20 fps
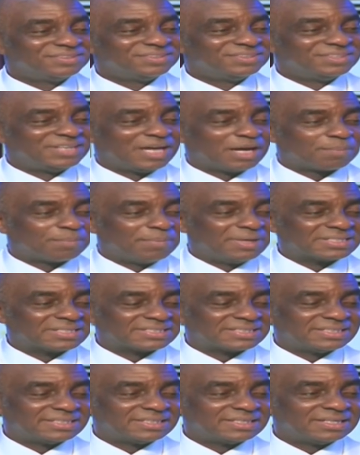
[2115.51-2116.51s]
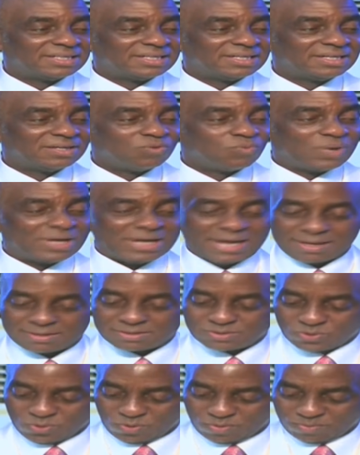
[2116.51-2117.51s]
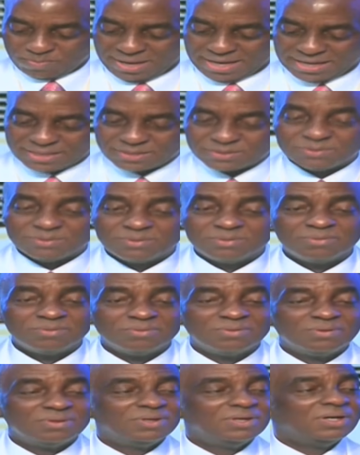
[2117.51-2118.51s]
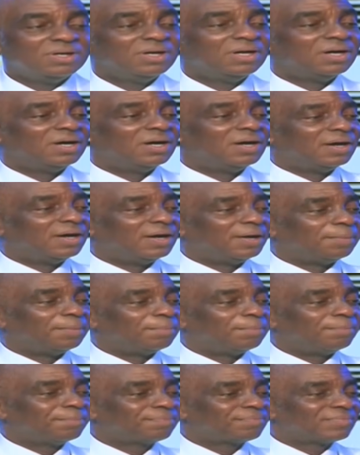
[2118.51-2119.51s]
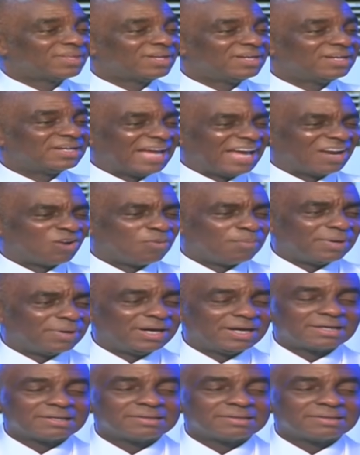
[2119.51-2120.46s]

that mountain. When I took my little uh, nylon bag,